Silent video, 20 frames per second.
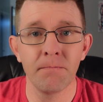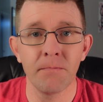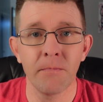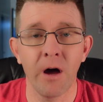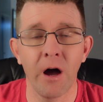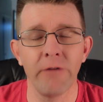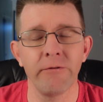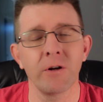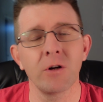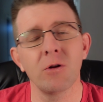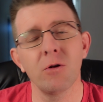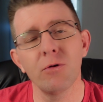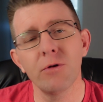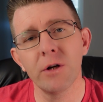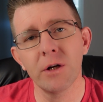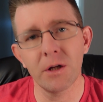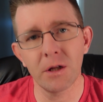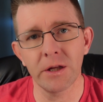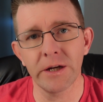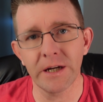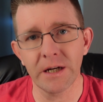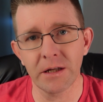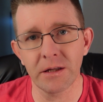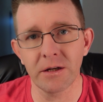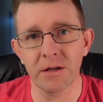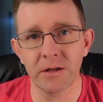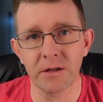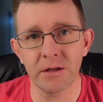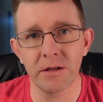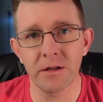I've included a link in
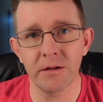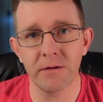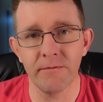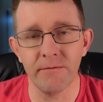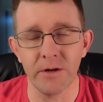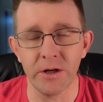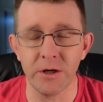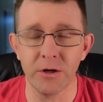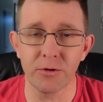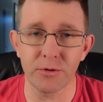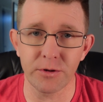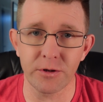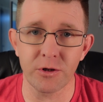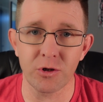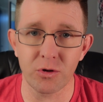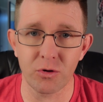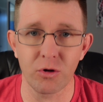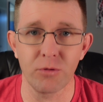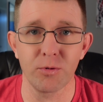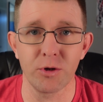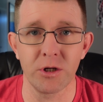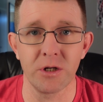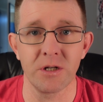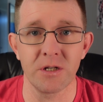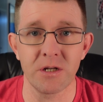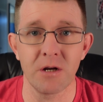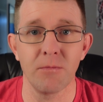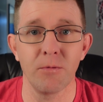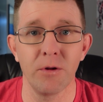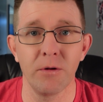the video's description of
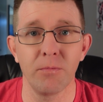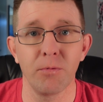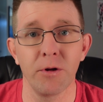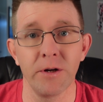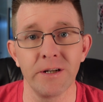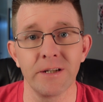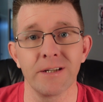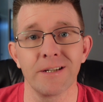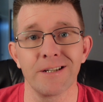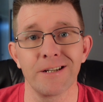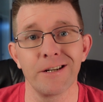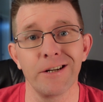some of the places